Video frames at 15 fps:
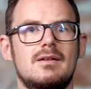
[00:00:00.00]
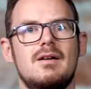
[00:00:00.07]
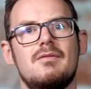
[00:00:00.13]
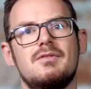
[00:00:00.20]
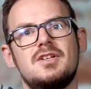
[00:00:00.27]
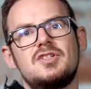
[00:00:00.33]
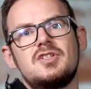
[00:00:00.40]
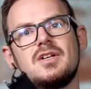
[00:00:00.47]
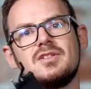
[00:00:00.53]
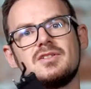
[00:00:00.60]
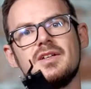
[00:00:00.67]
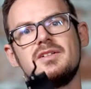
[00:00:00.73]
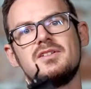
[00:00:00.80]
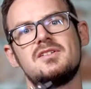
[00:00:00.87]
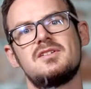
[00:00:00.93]
having to change
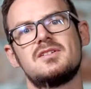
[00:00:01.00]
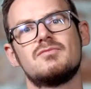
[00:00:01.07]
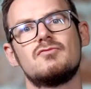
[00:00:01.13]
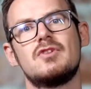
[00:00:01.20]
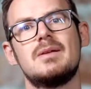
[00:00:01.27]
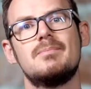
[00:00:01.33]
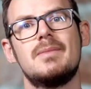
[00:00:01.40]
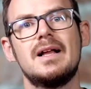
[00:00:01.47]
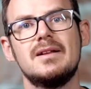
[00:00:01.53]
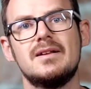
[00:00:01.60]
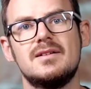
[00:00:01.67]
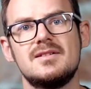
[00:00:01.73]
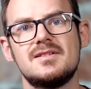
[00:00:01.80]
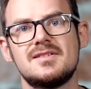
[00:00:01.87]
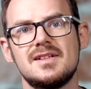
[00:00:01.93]
lenses and
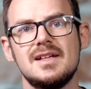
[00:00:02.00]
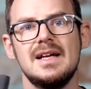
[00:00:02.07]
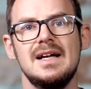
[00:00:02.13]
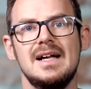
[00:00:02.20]
rebalance.